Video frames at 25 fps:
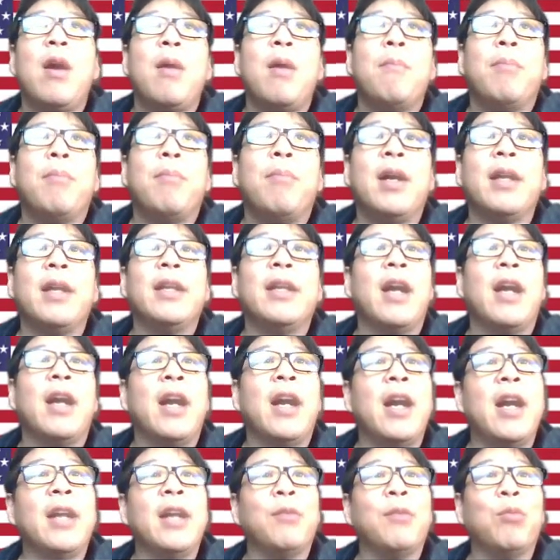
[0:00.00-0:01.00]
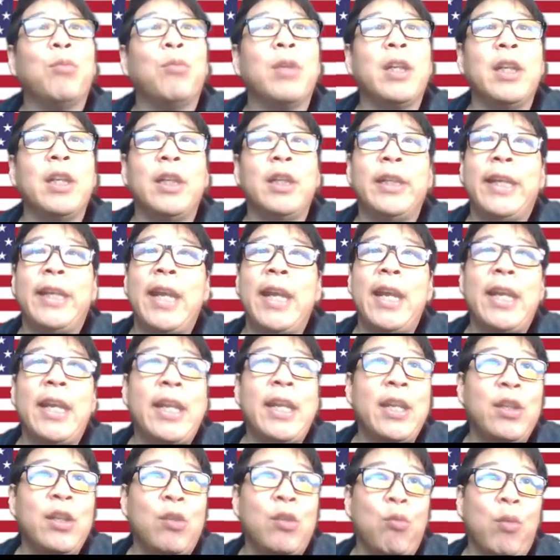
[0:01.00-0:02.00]
but we're going to get
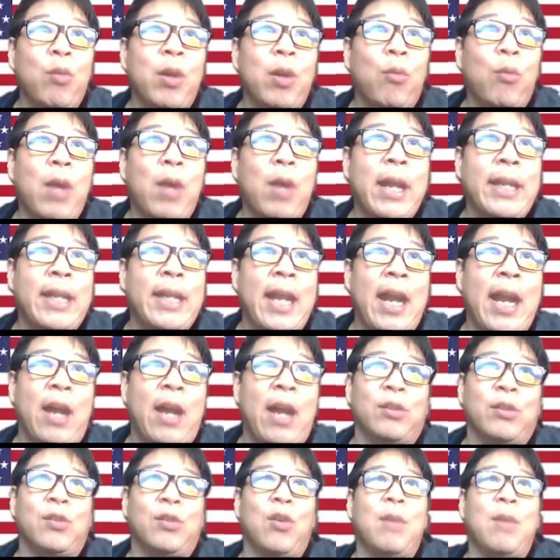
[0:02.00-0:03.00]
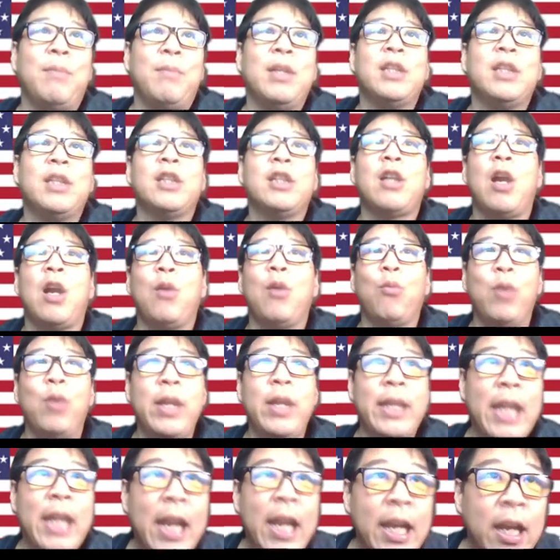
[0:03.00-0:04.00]
into it right now. So I'm going to start
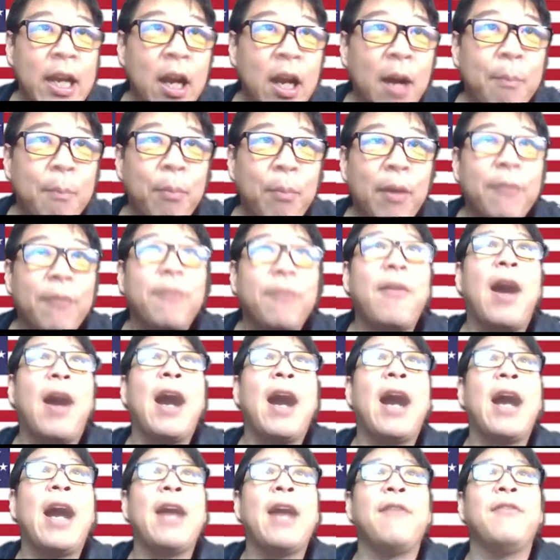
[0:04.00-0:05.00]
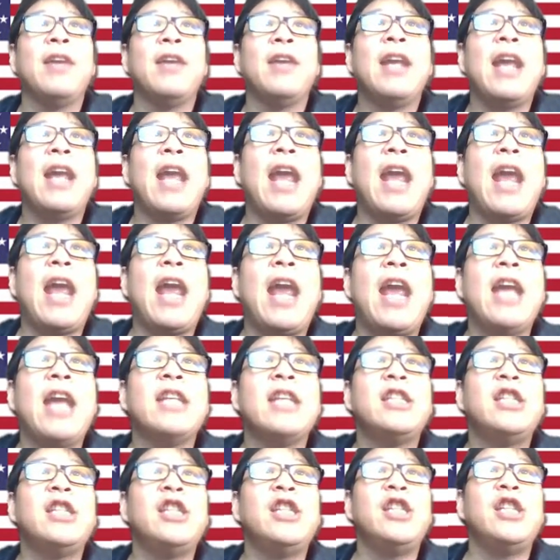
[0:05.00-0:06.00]
with number five,
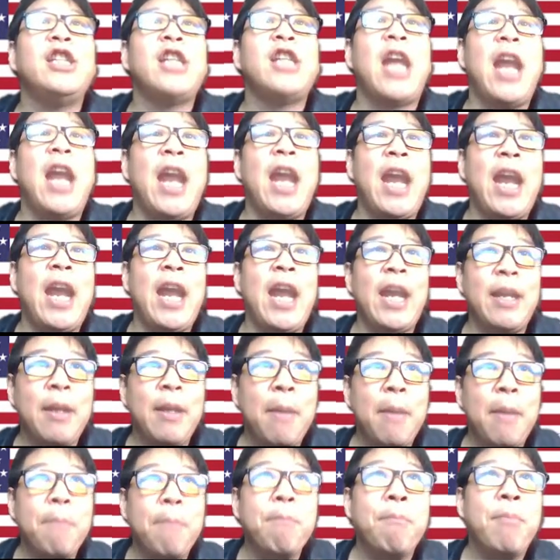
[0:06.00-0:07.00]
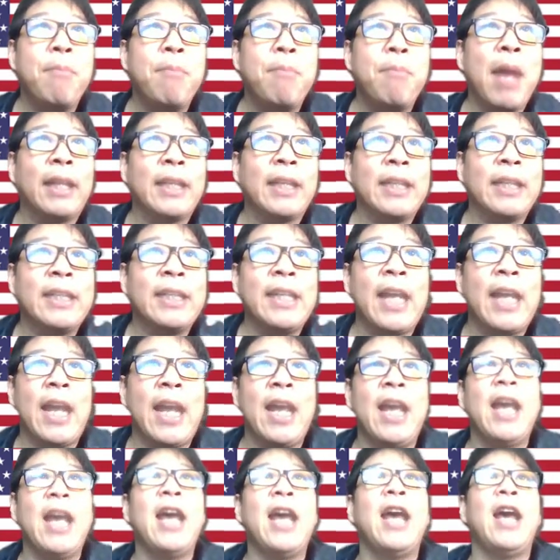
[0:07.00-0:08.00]
S.J.
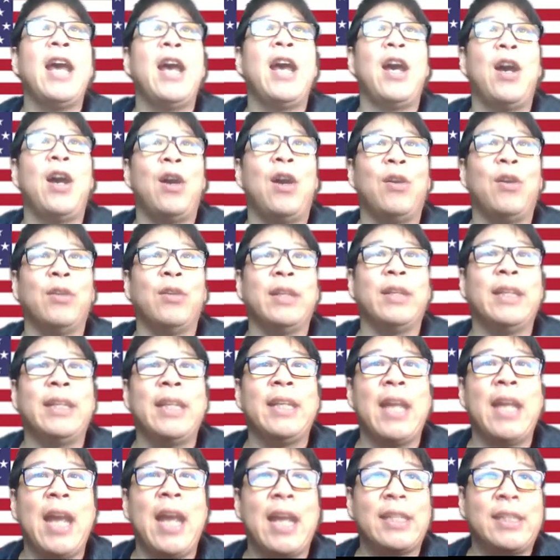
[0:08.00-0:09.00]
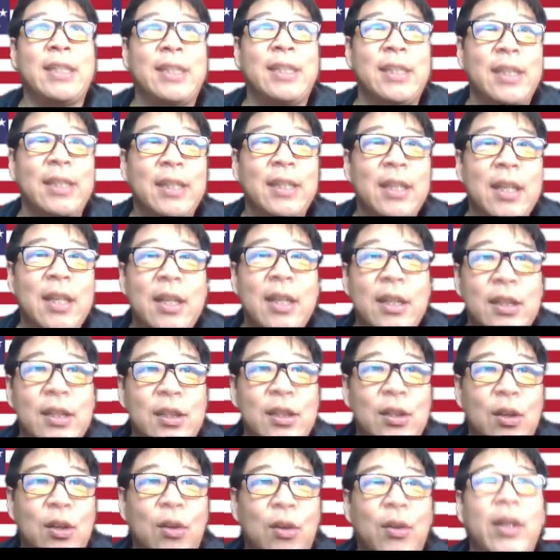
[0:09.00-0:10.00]
Belengal. Yes.
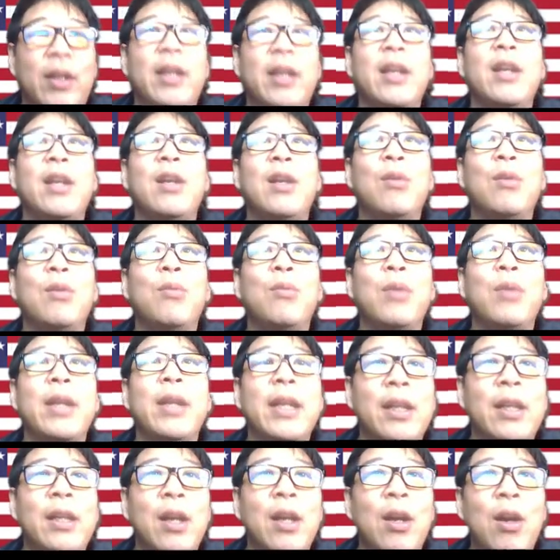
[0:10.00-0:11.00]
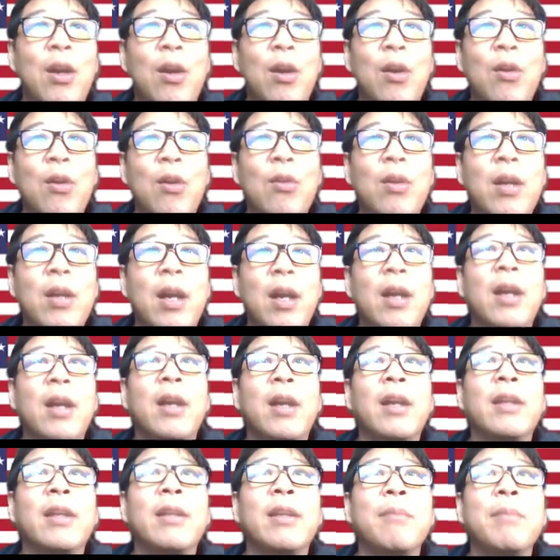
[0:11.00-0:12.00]
So here we
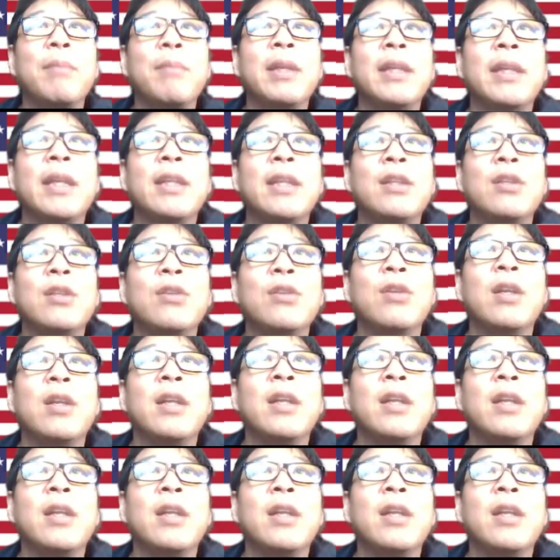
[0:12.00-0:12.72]
go. Let me get to